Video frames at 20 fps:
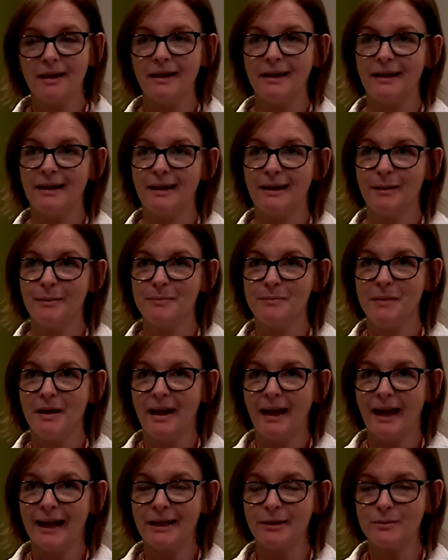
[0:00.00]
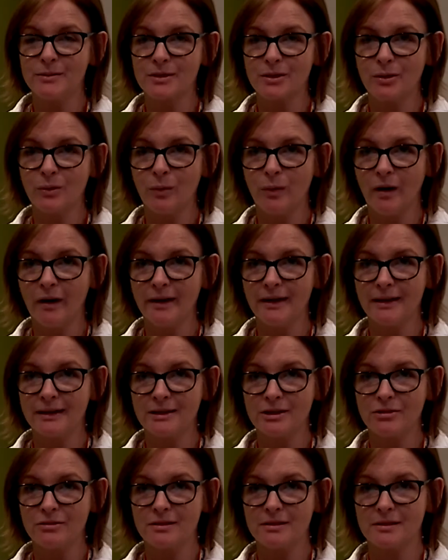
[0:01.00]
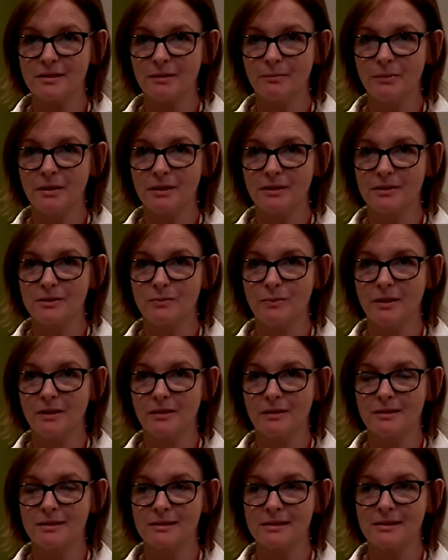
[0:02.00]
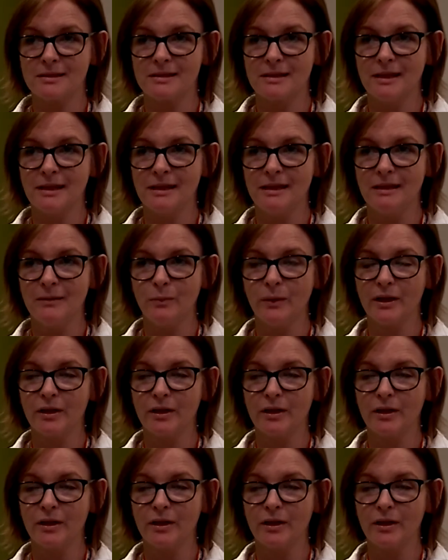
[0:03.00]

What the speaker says: and it was quite interesting because we could see